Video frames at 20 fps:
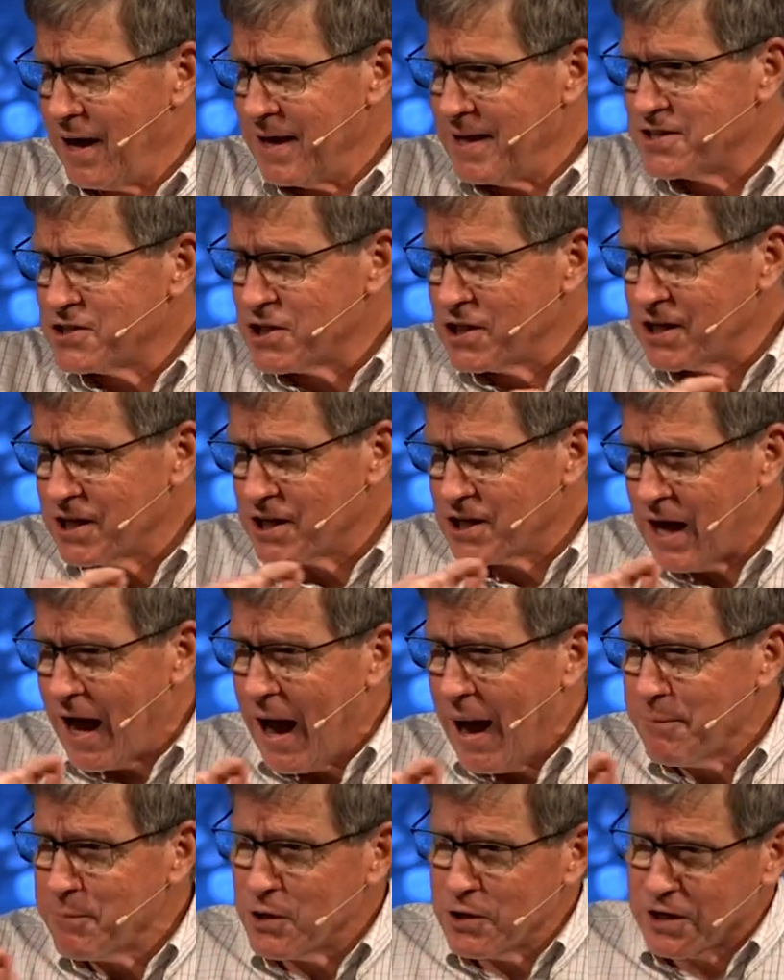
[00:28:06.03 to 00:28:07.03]
It's gonna,
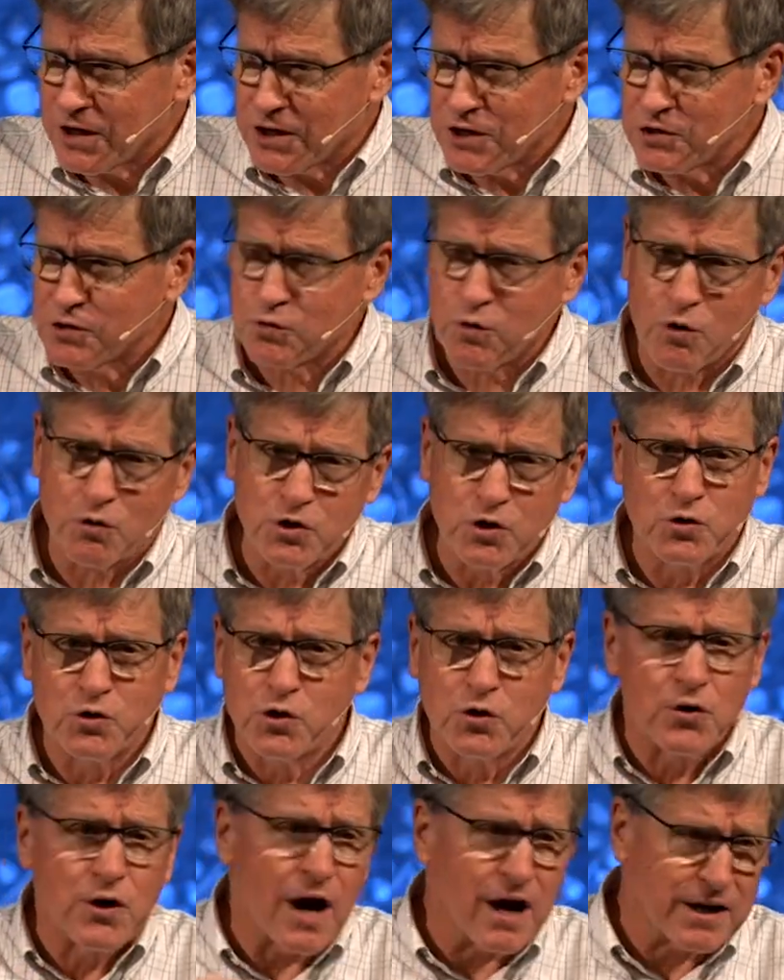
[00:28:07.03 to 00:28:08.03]
I'm going to control you.
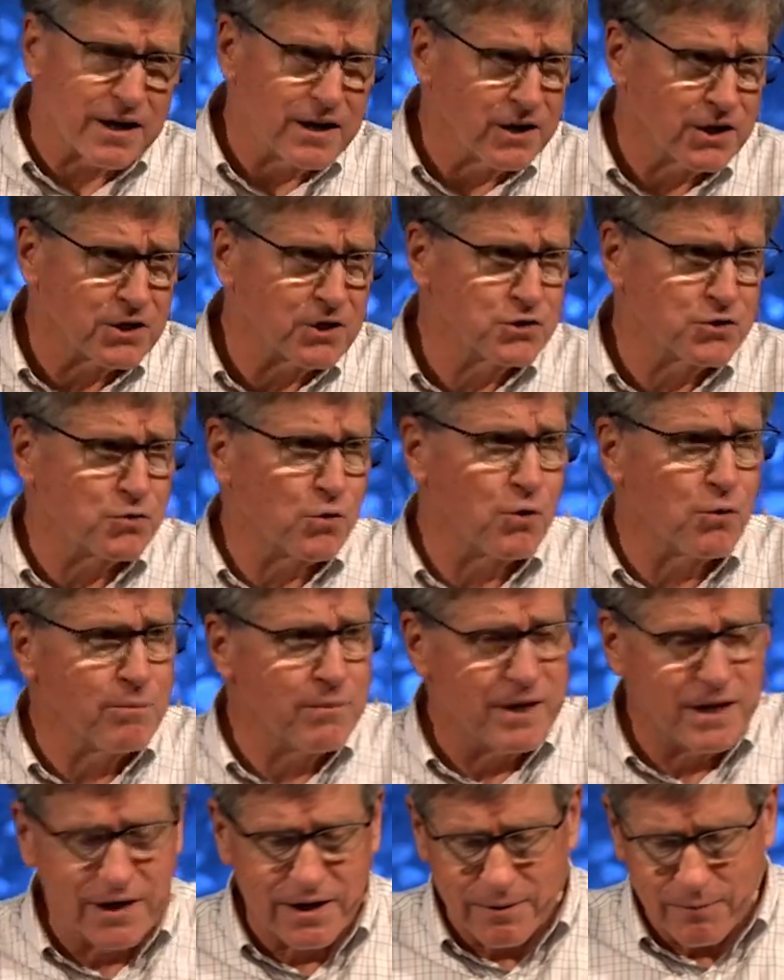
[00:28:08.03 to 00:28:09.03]
You're not going to control
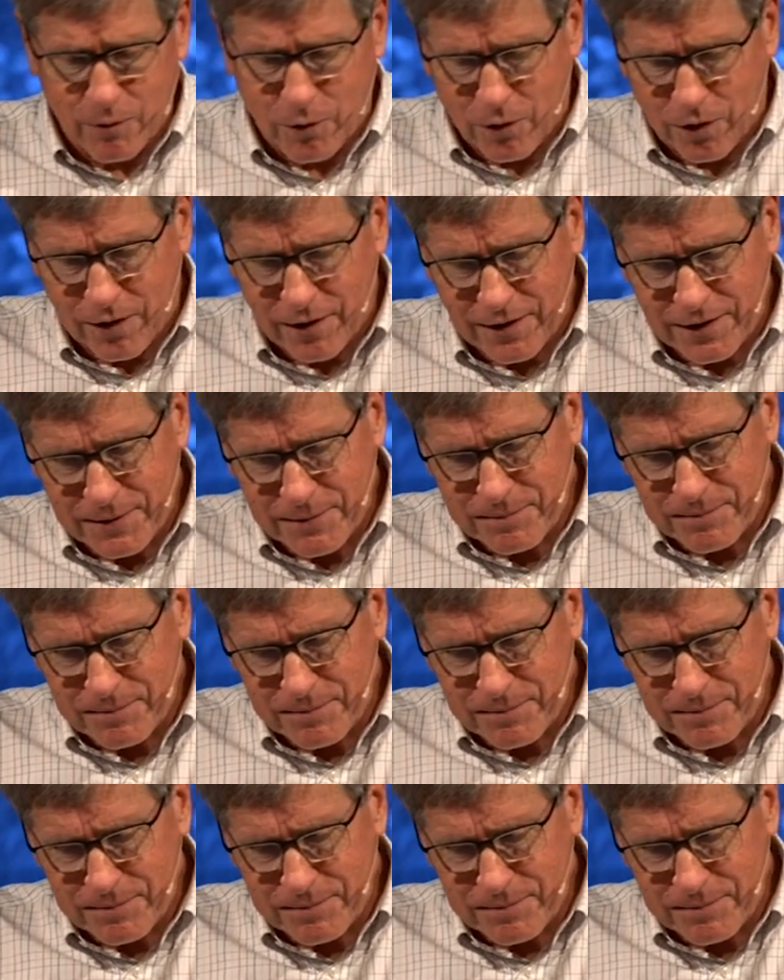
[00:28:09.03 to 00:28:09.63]
me anymore.